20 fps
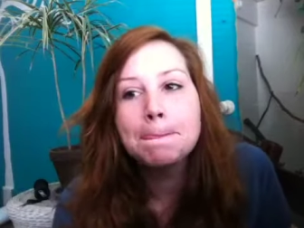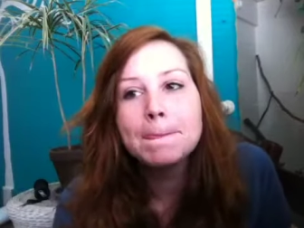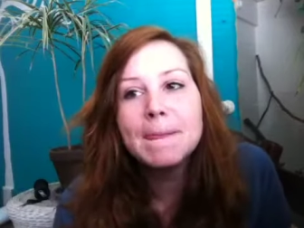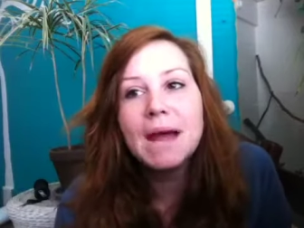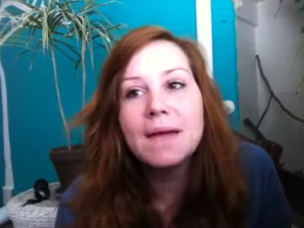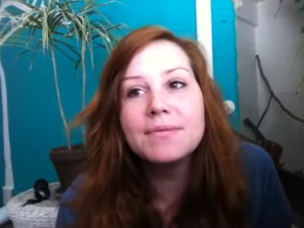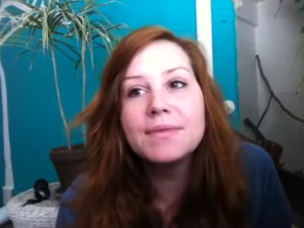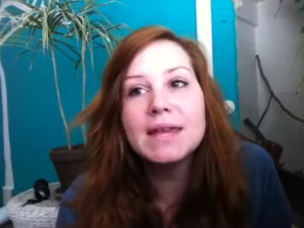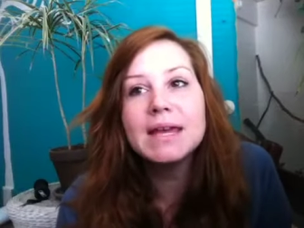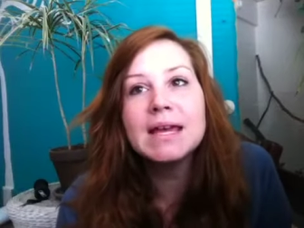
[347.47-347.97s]

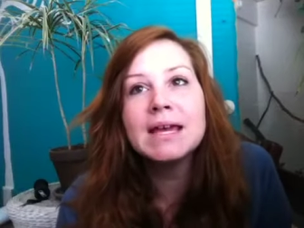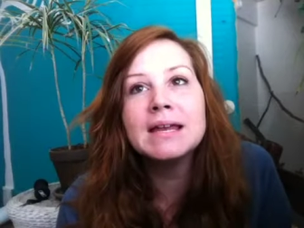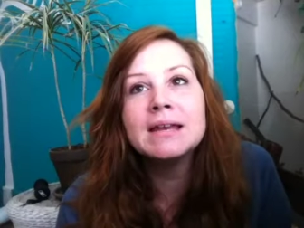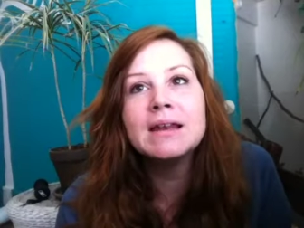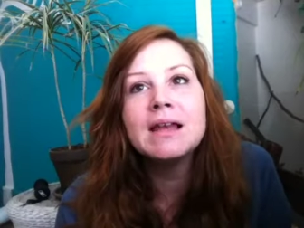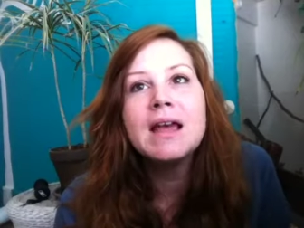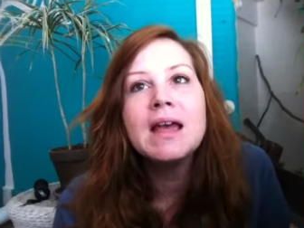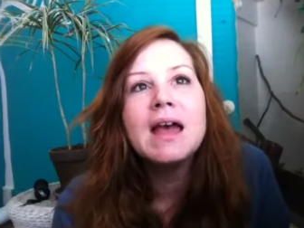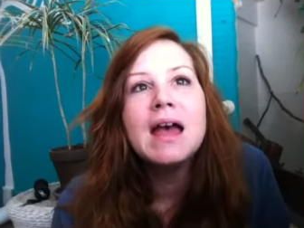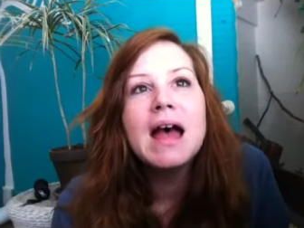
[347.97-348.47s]
And
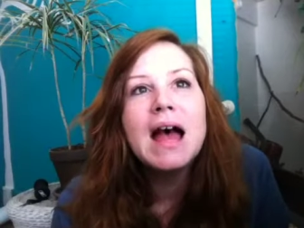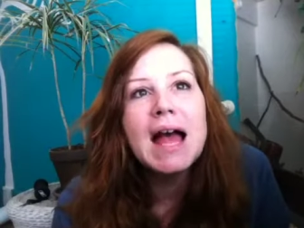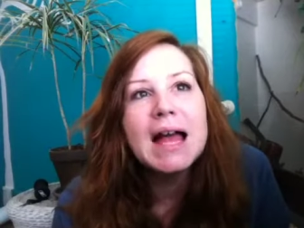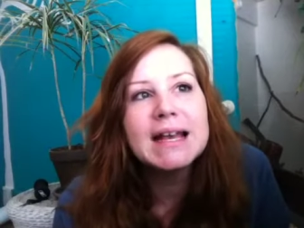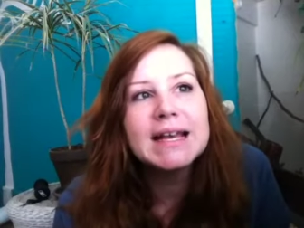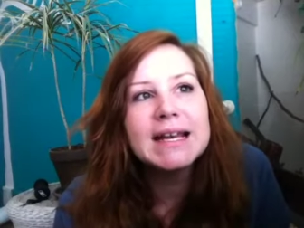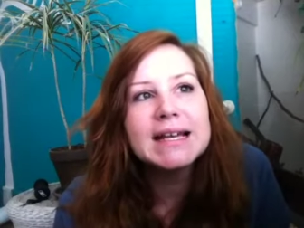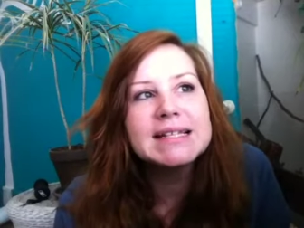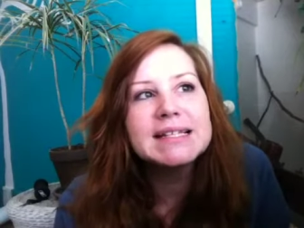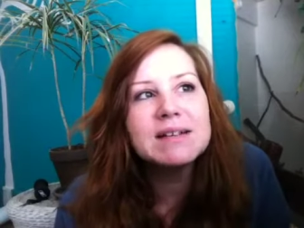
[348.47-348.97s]
then I
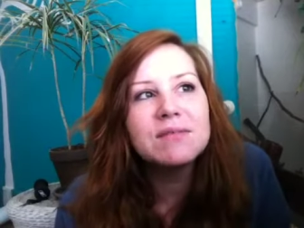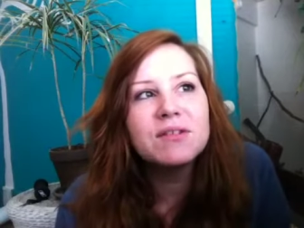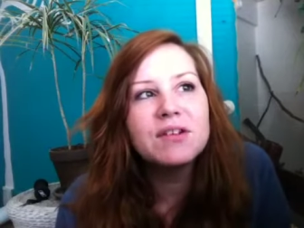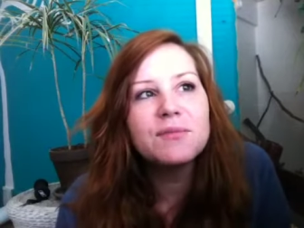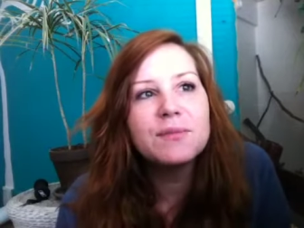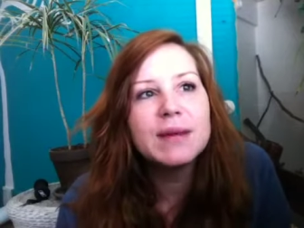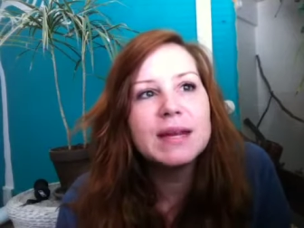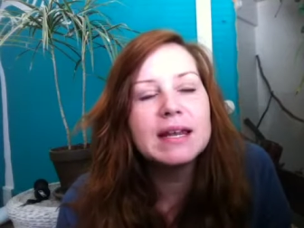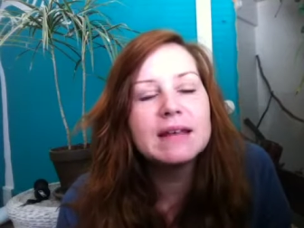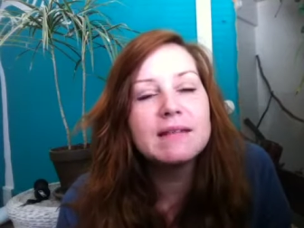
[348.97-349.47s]
guess it would
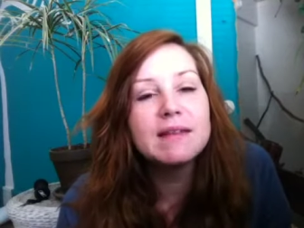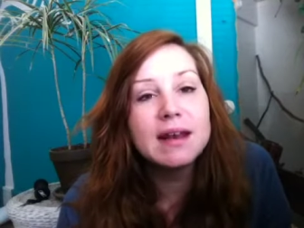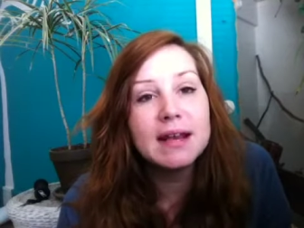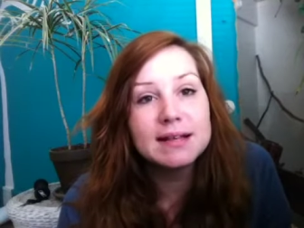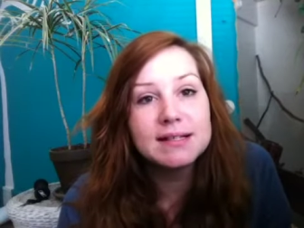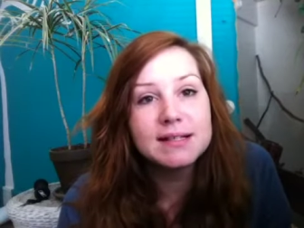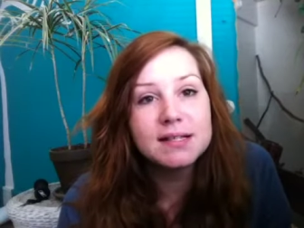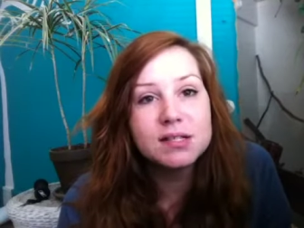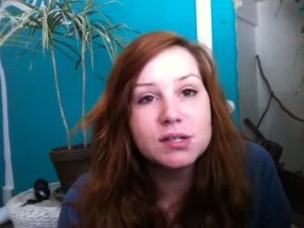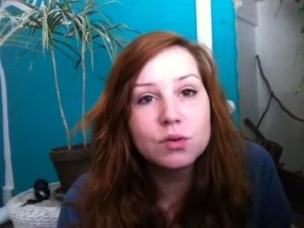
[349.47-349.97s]
have been in the
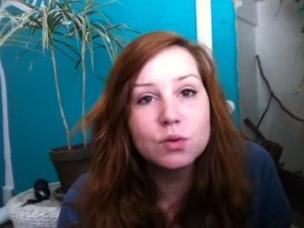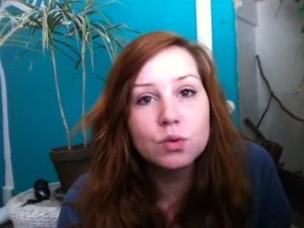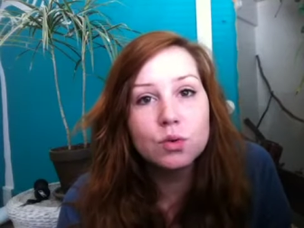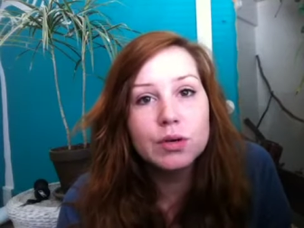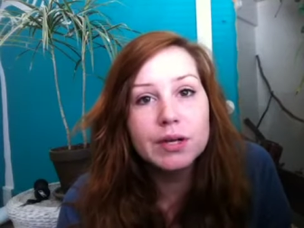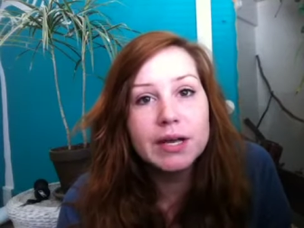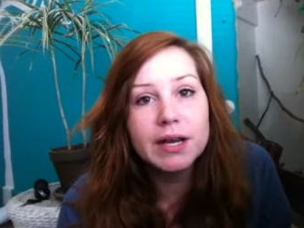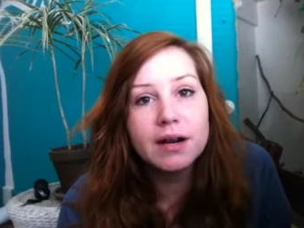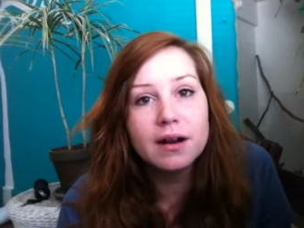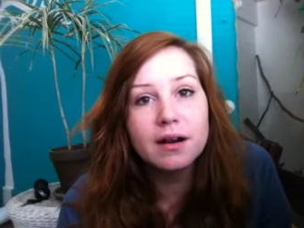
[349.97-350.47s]
next school
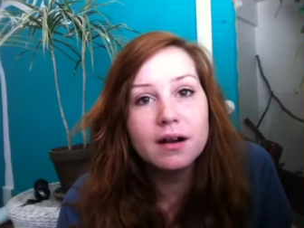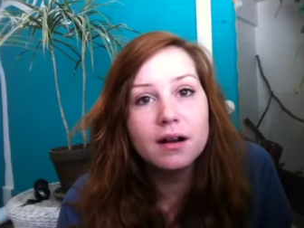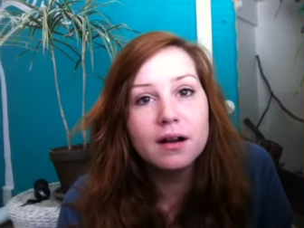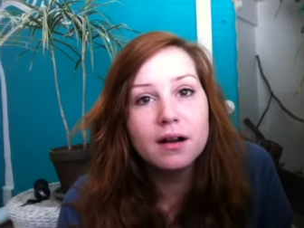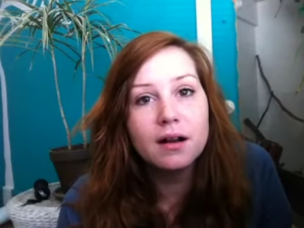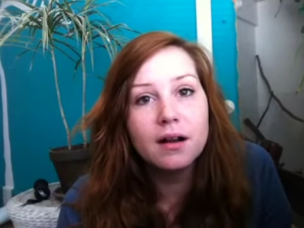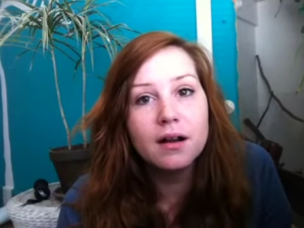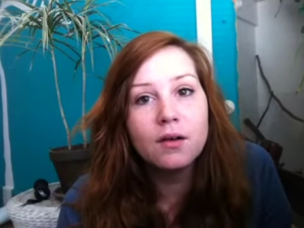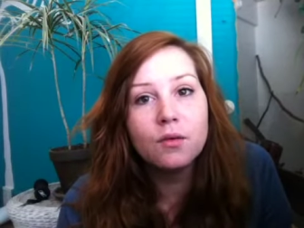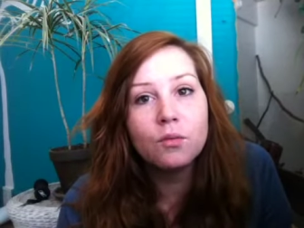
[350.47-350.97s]
year.